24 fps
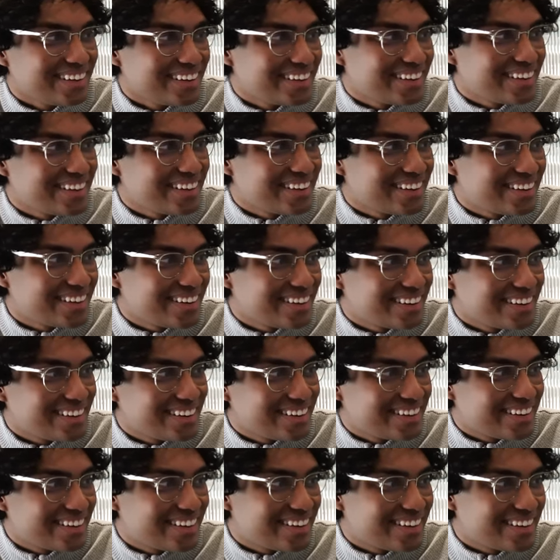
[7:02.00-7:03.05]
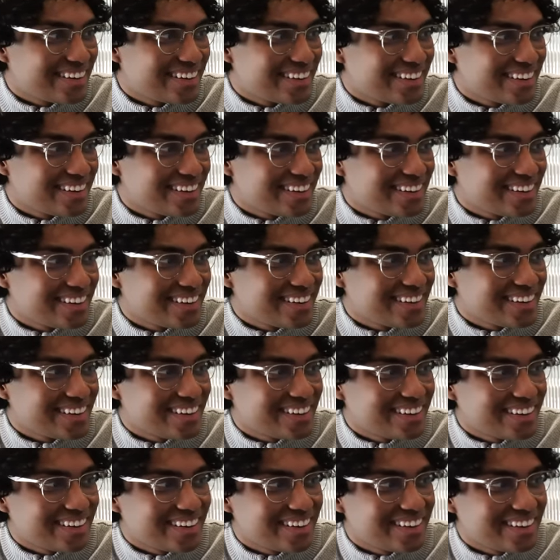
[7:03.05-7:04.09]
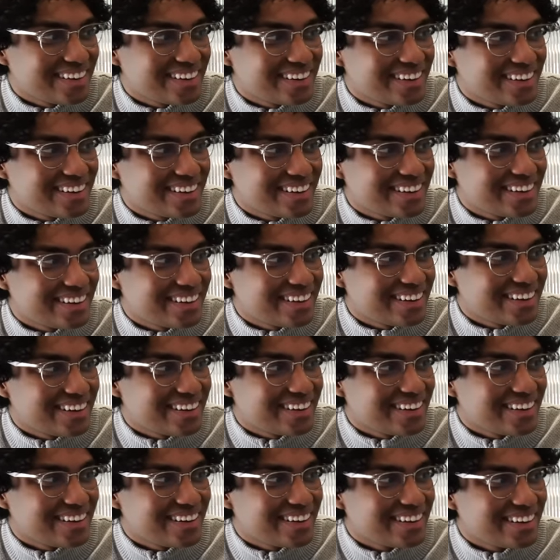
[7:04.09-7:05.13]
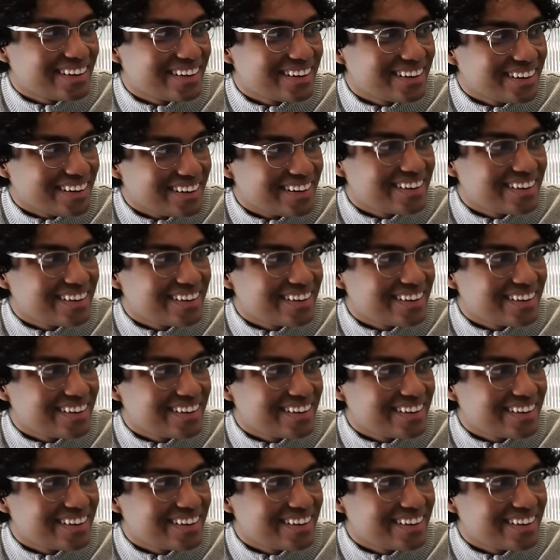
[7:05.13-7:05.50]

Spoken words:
(not speaking)